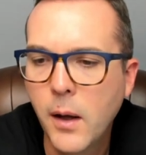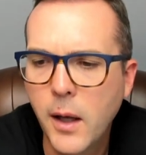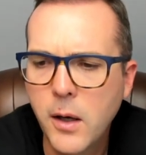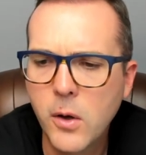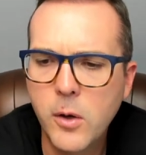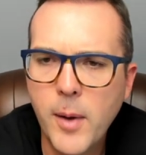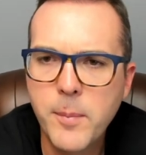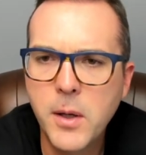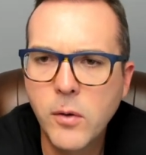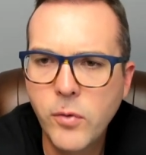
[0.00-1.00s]
And here you might
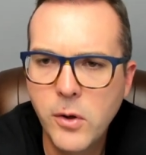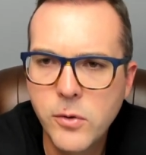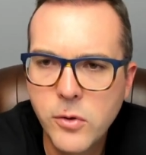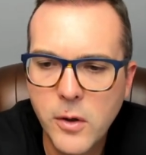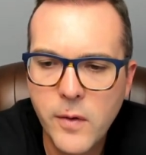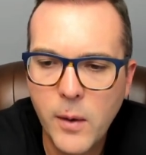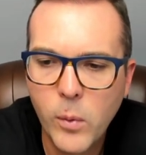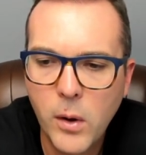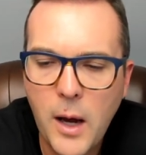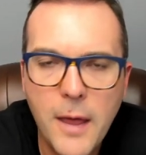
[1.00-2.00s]
be confused and say,
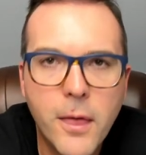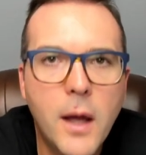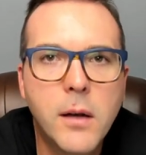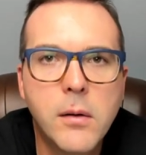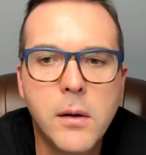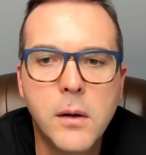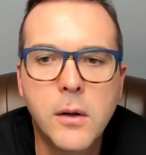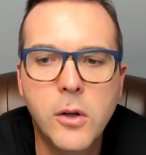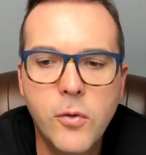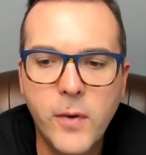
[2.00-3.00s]
well, I thought
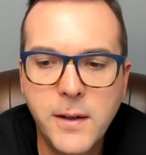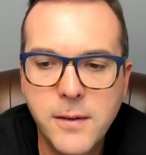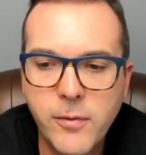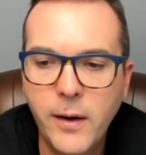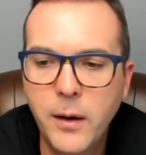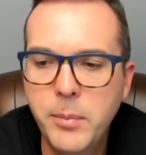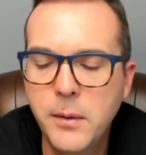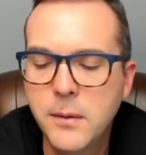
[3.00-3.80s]
you fixed it, Phillip,